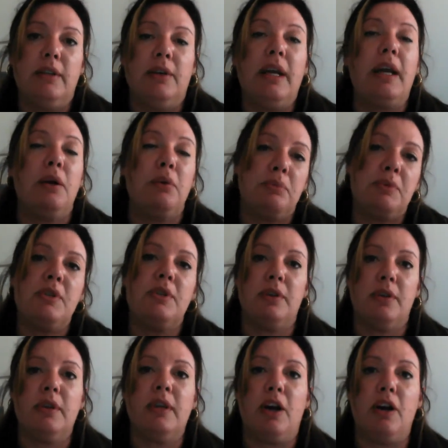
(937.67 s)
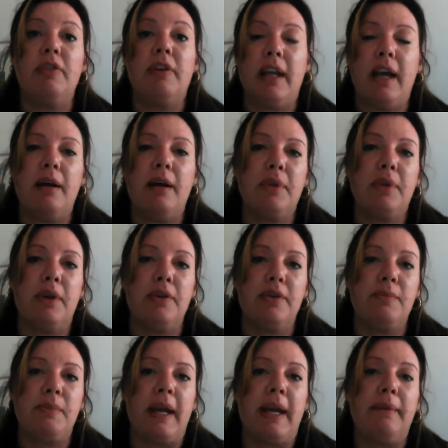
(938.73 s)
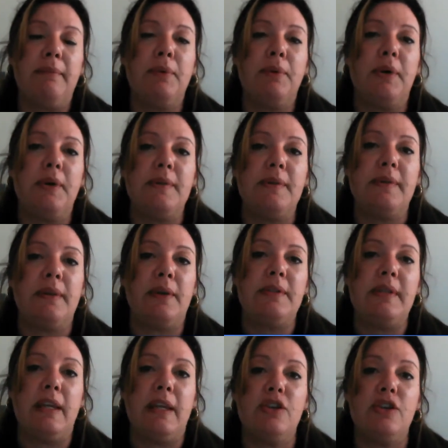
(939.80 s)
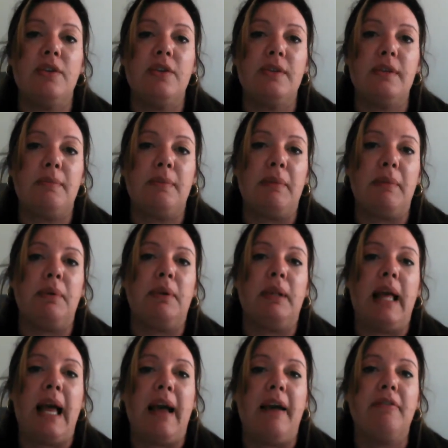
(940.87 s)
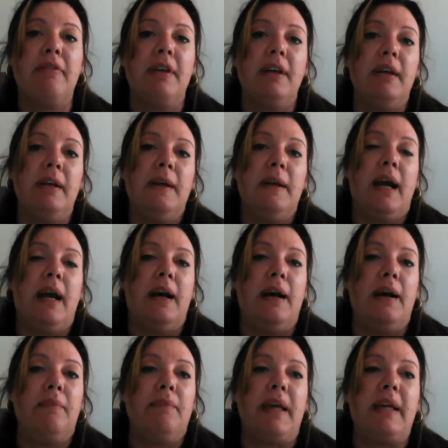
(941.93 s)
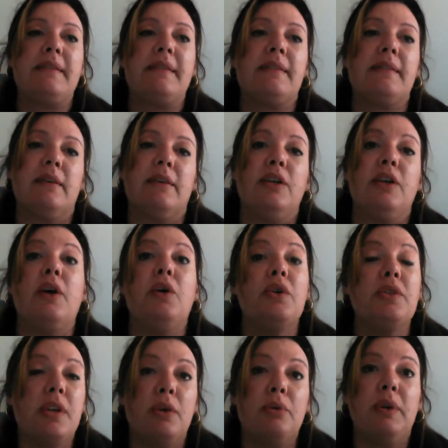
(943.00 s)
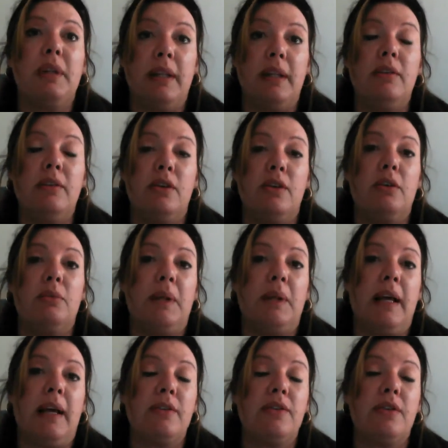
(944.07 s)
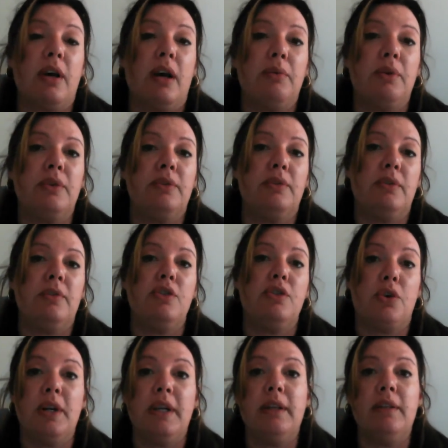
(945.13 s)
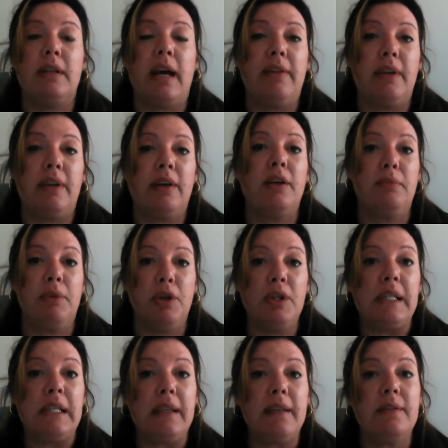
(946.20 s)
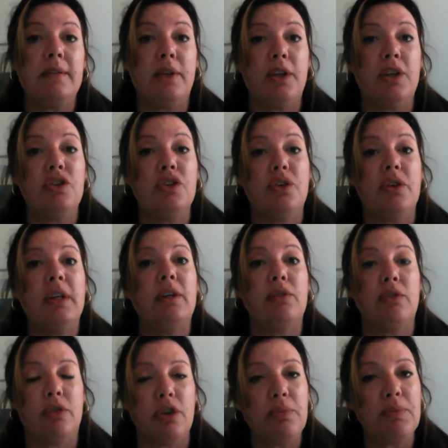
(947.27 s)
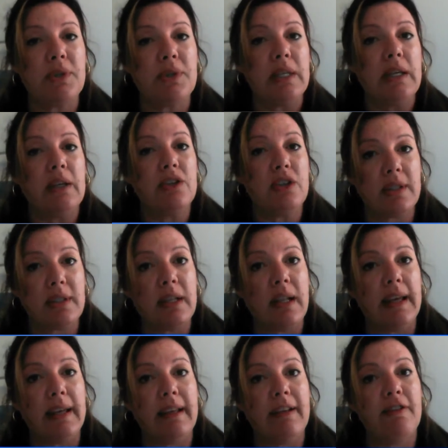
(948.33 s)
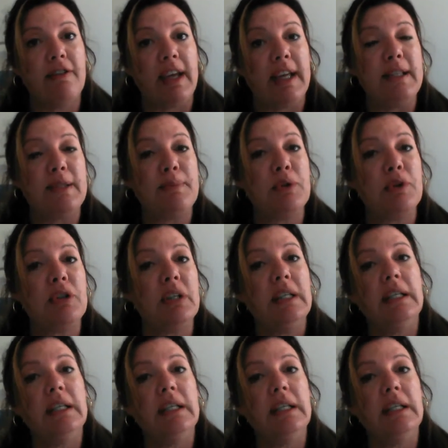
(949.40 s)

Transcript: help to overcome those pain points and those issues that people have. That's, also within Google Plus, I would join other communities. So you can join groups, just like in Facebook.